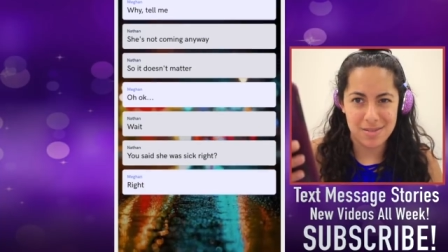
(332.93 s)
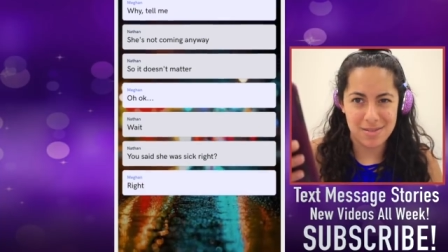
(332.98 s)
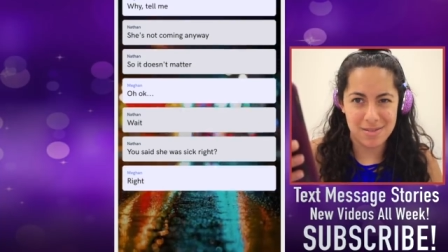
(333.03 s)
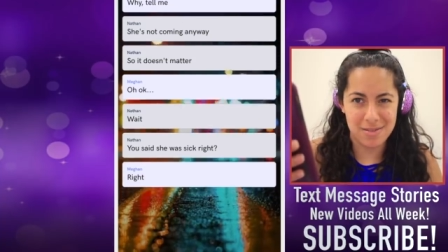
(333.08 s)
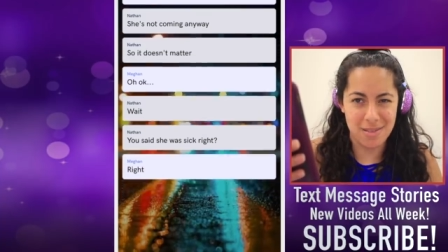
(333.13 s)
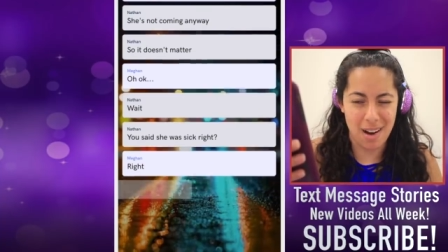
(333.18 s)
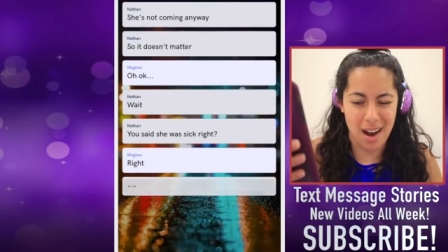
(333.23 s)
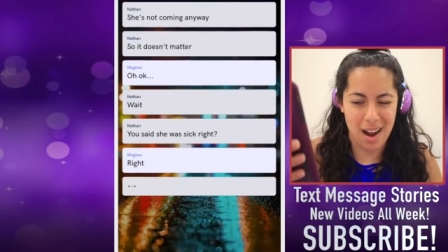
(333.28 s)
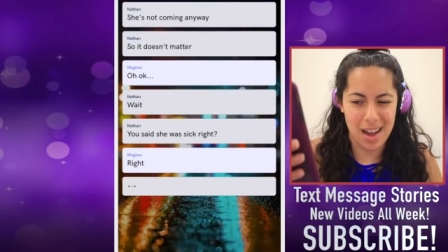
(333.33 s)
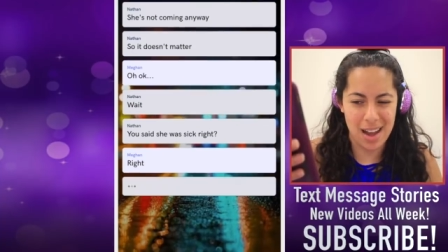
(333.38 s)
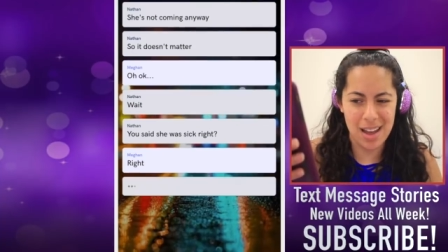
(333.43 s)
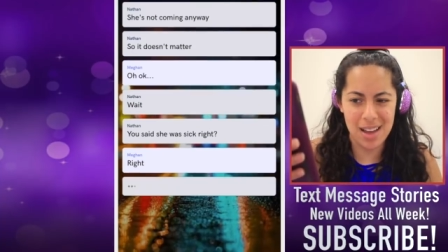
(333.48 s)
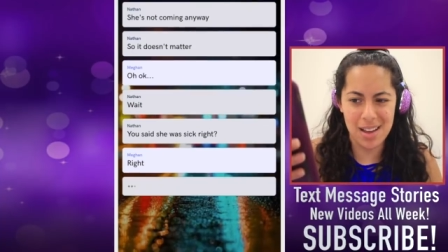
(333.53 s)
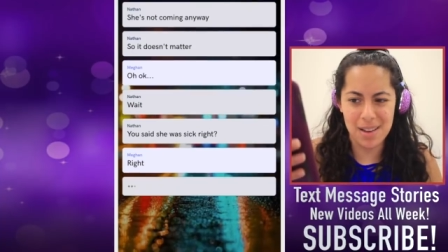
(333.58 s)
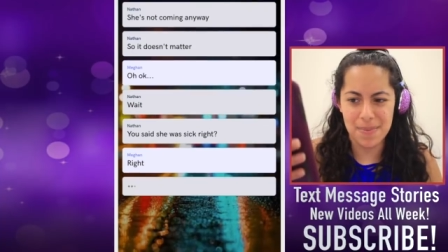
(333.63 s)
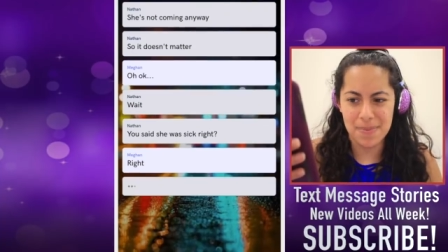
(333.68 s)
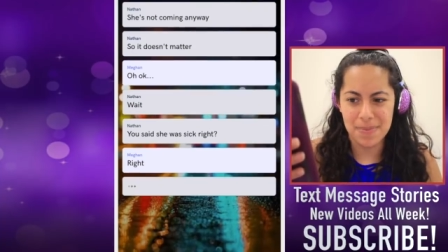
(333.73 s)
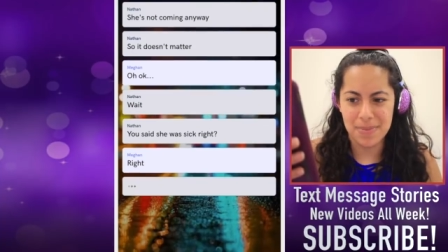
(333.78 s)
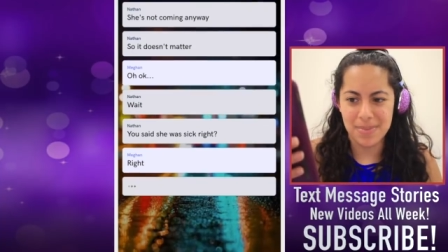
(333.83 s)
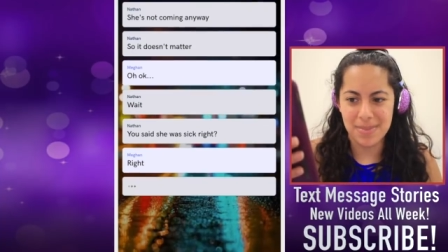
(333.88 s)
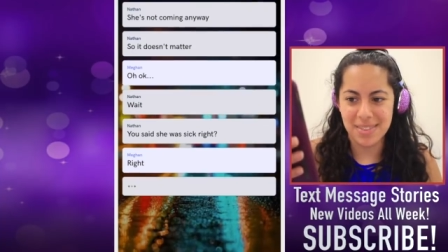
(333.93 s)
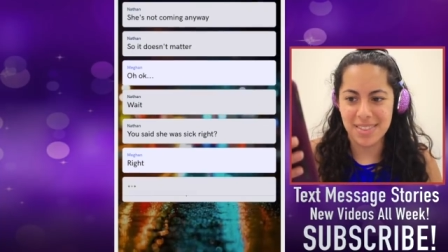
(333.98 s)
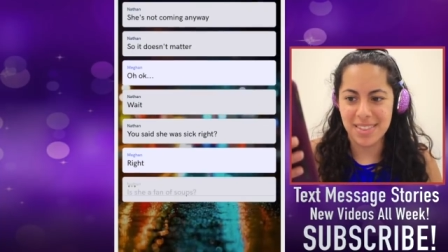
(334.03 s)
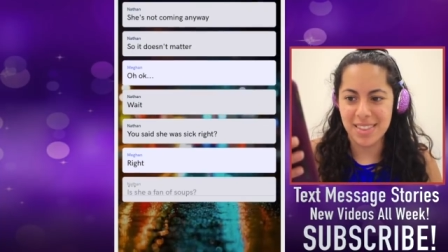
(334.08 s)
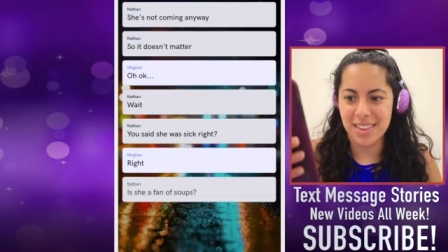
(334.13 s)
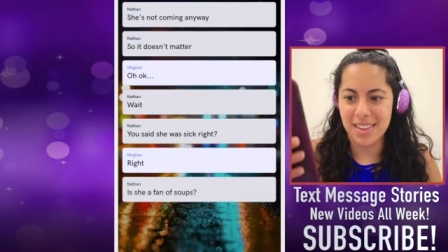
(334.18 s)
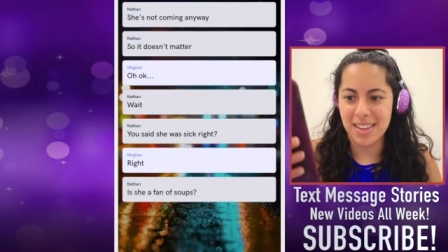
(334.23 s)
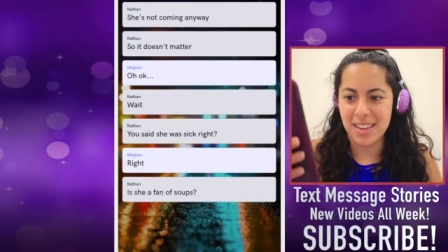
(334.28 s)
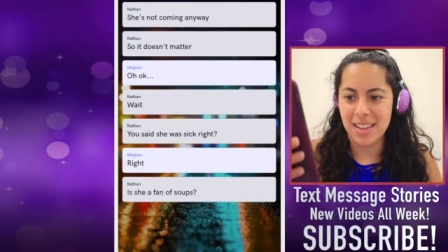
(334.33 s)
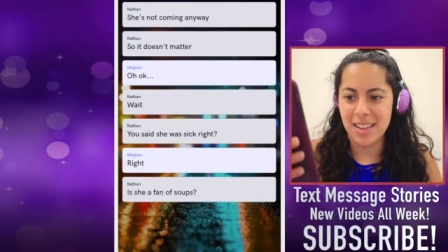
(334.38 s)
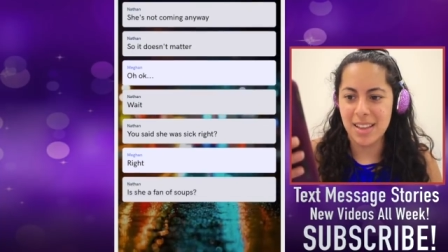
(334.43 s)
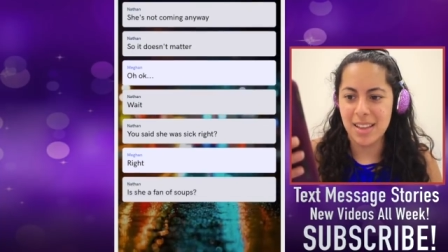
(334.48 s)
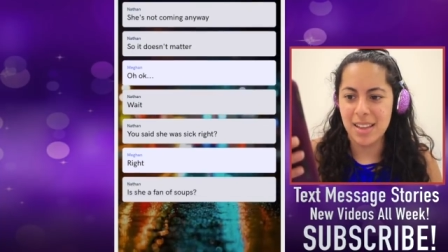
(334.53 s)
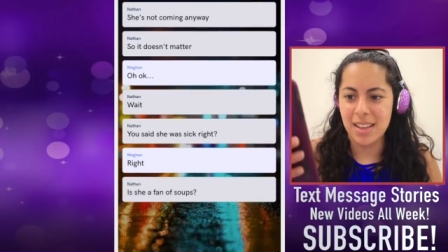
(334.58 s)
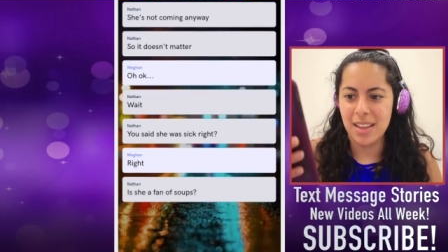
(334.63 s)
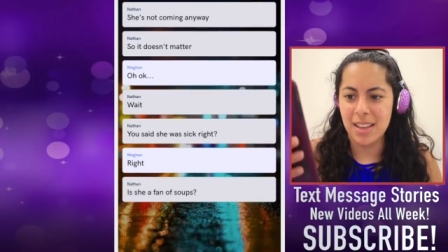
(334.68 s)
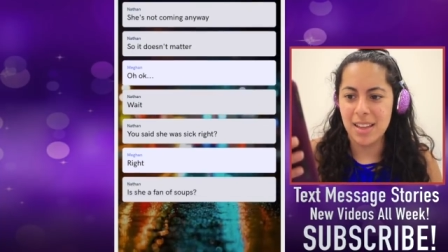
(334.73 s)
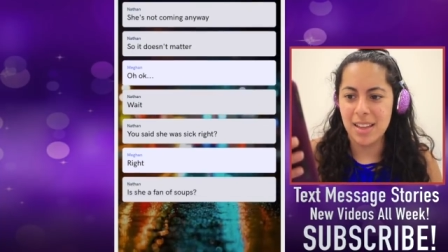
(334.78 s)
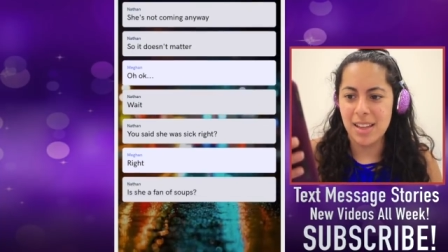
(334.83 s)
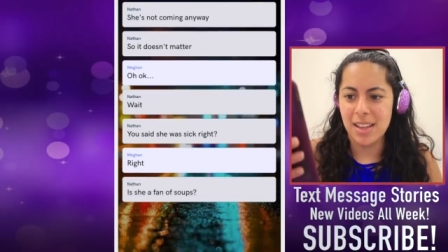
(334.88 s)
Right?
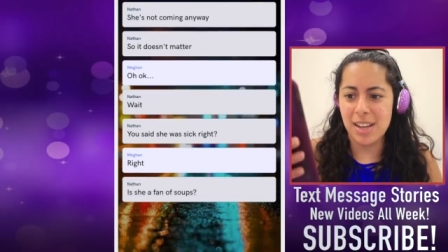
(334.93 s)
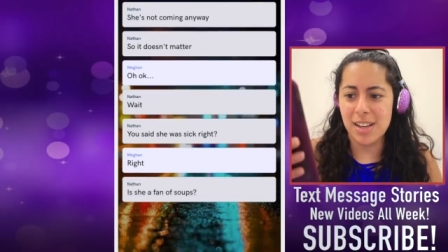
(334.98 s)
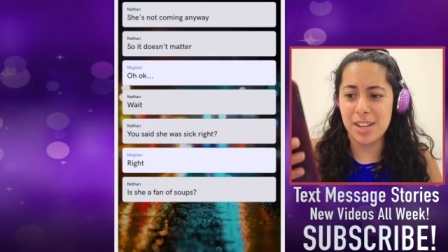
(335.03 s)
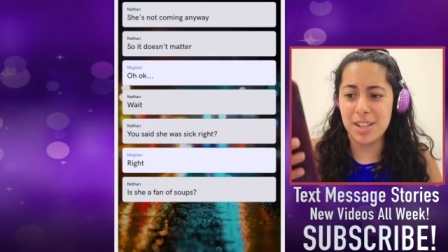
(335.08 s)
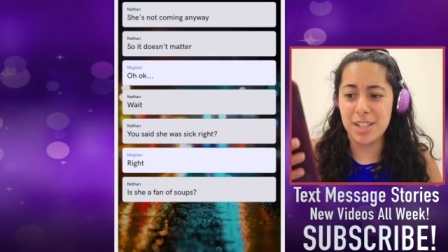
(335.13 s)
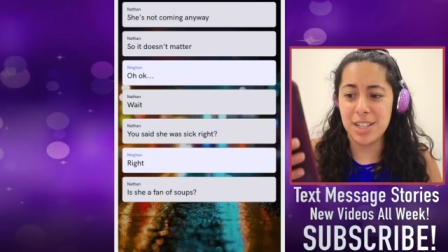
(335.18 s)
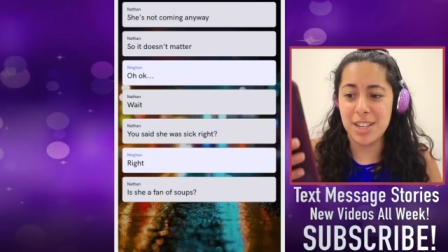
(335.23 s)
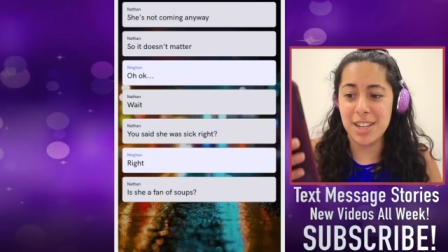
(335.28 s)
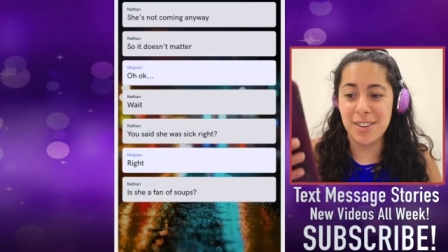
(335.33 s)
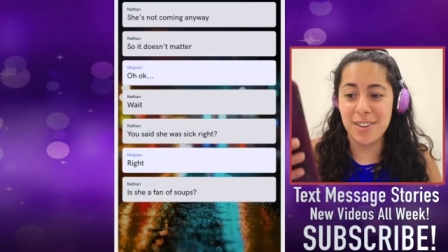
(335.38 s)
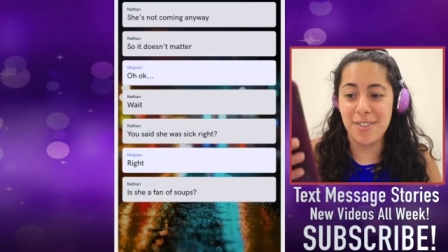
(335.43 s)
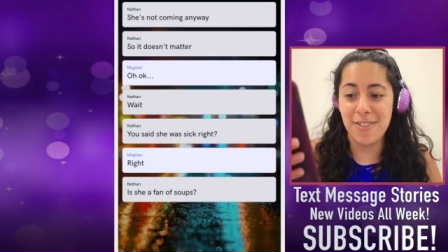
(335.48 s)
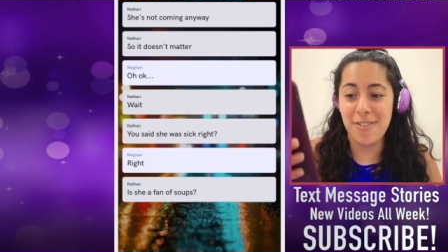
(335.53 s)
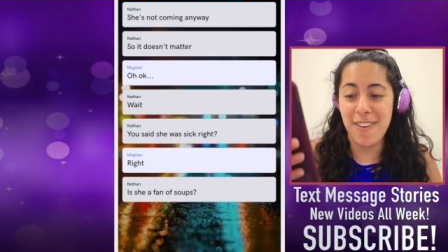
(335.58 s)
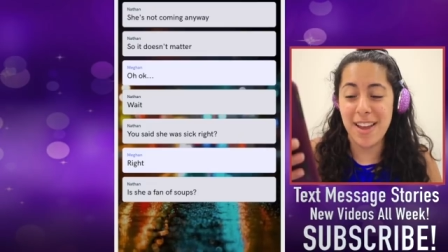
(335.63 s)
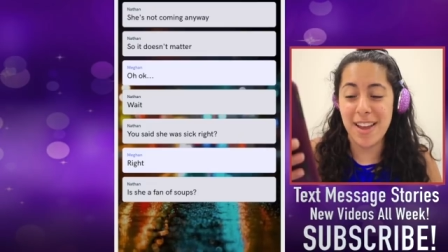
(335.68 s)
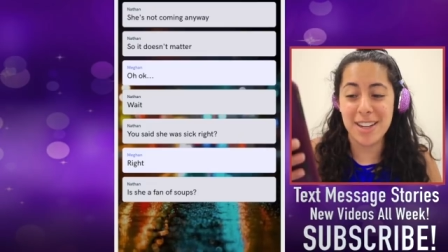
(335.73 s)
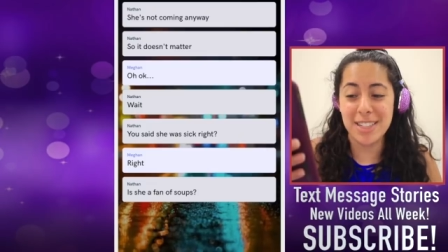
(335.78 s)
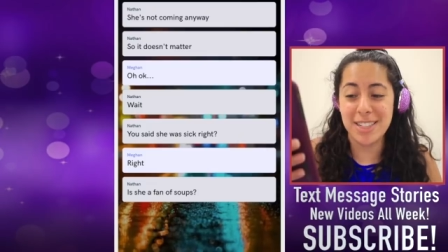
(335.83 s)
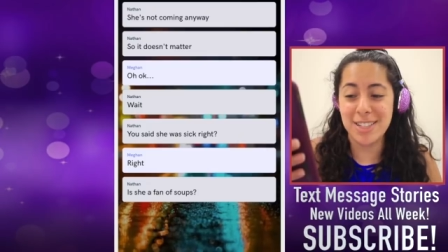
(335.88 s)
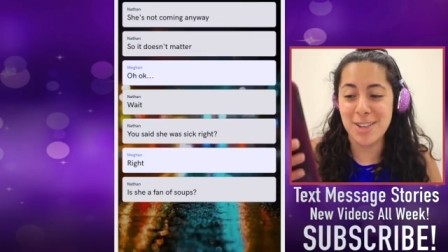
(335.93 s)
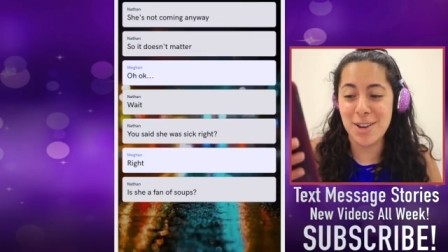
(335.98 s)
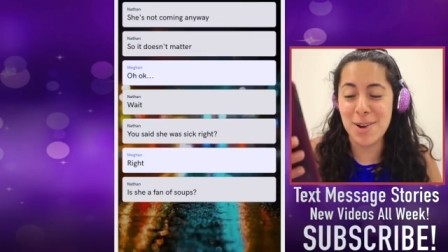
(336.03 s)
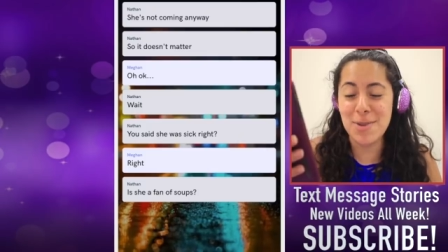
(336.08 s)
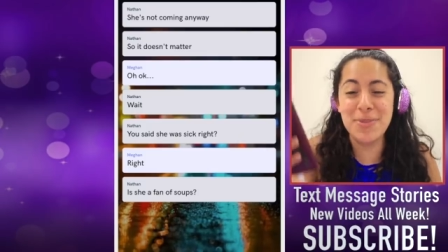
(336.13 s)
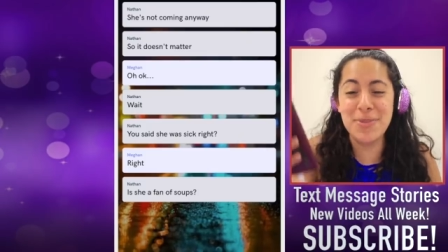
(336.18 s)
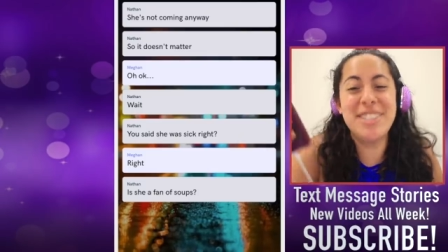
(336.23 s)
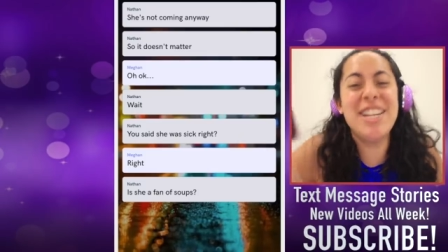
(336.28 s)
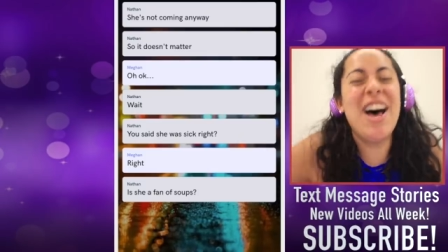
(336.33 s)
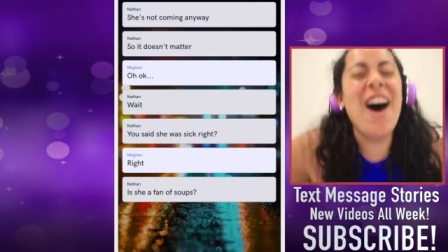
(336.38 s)
Is she a fan of soups?